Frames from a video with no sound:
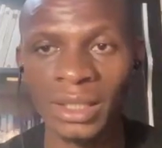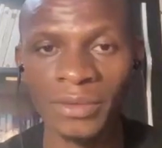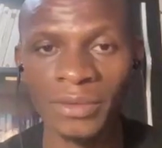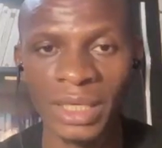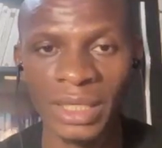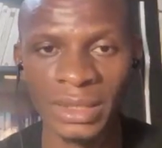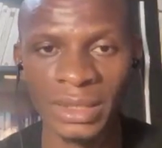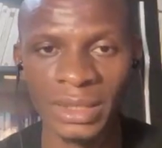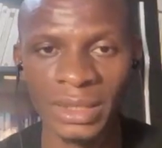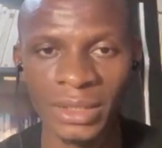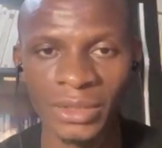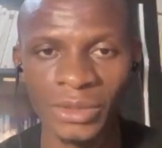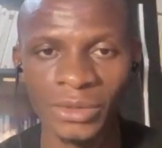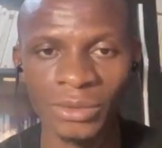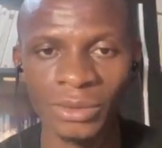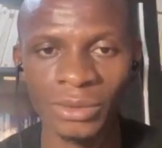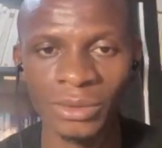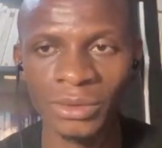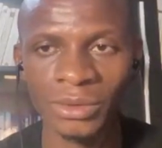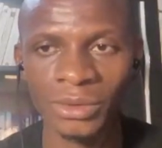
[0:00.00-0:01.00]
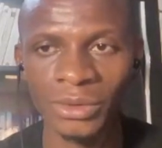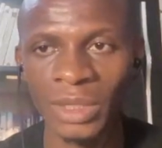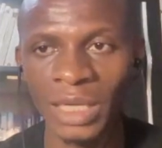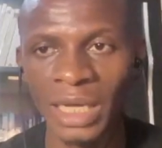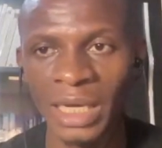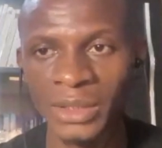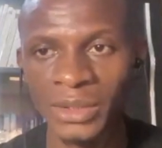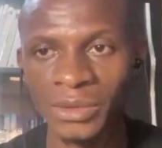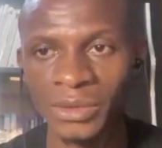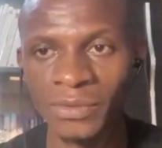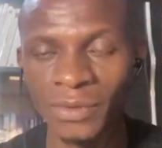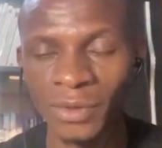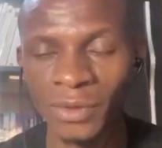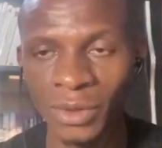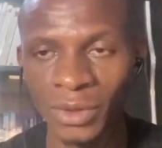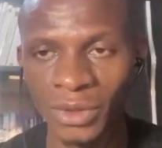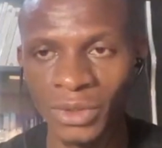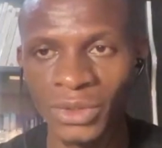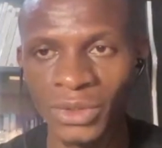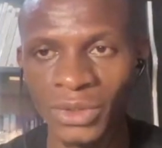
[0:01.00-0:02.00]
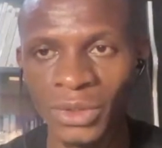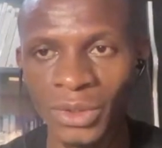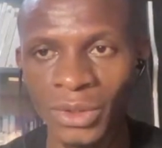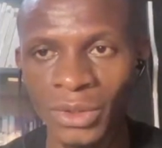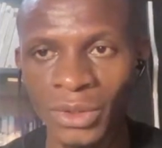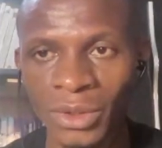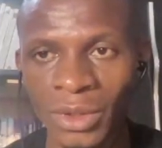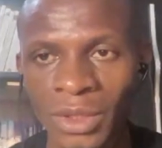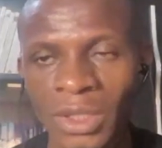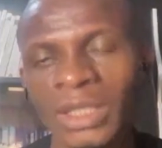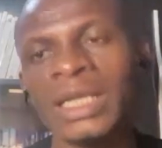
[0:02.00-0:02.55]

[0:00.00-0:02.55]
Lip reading: areas that you like to focus on.